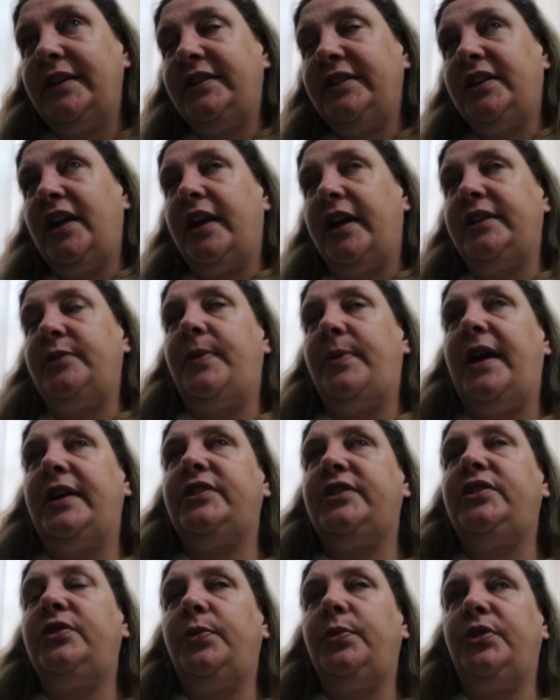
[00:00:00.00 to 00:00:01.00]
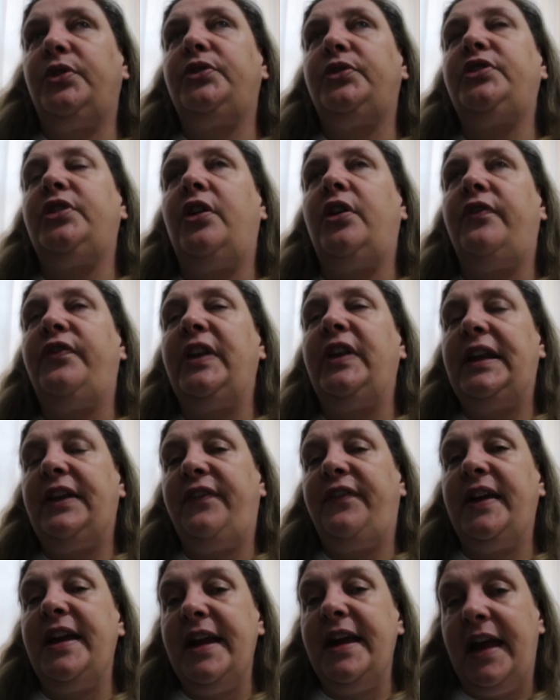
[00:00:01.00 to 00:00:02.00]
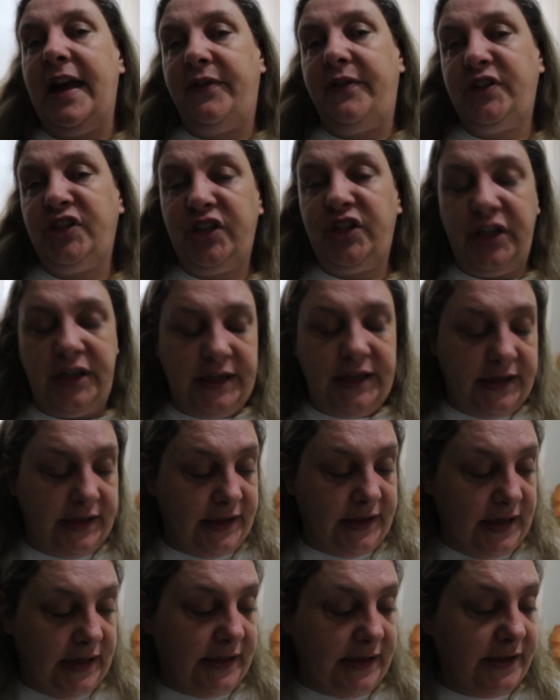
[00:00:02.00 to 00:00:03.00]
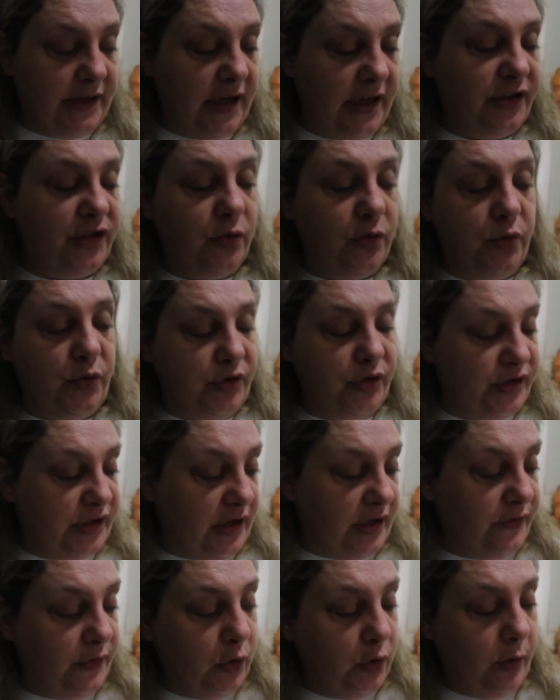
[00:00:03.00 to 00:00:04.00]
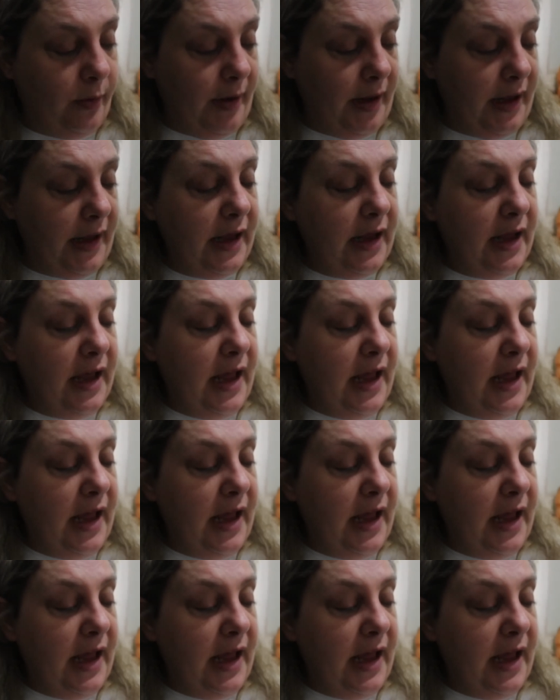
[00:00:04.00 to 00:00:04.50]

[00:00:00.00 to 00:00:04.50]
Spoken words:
to guide her back to the world of the living after she nearly dies. She calls herself Norma.